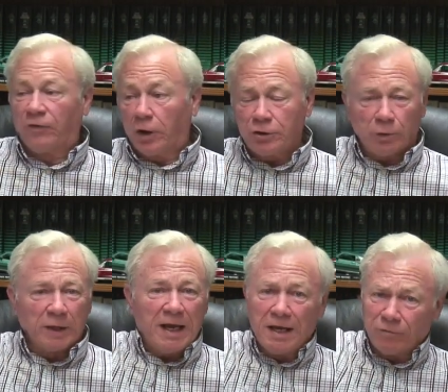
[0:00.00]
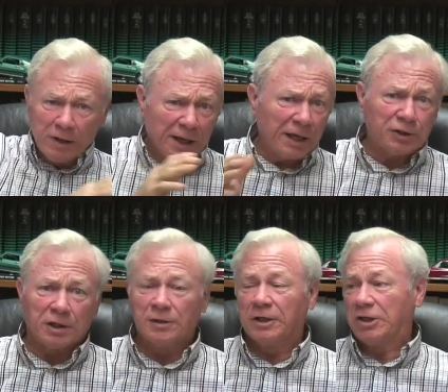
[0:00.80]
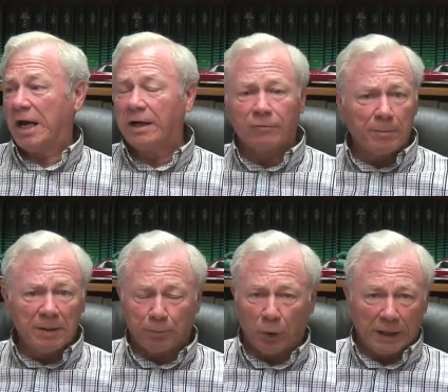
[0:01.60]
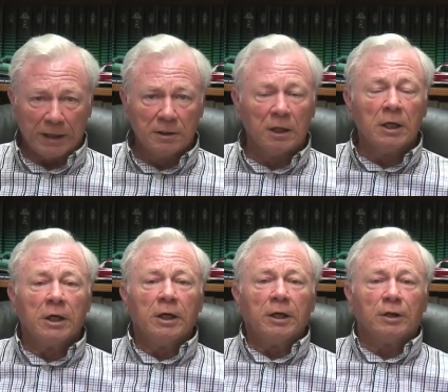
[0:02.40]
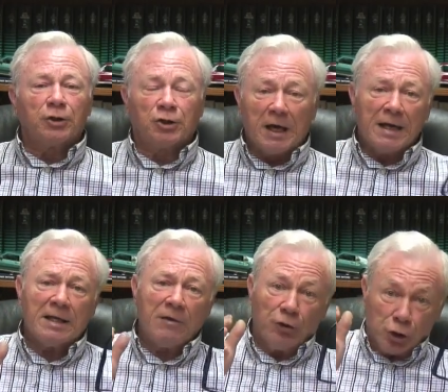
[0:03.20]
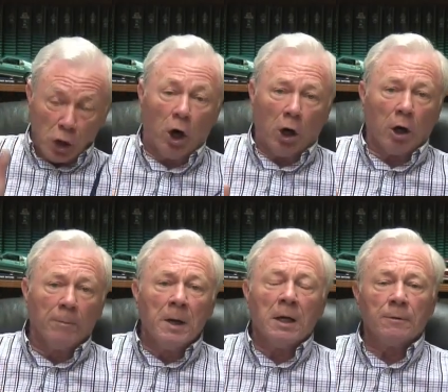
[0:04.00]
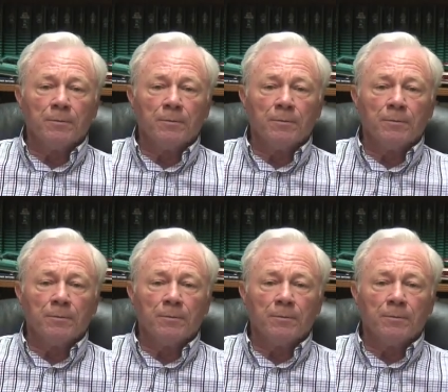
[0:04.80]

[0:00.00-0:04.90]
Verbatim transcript: virtually every lexicon that's ever been printed, say that the term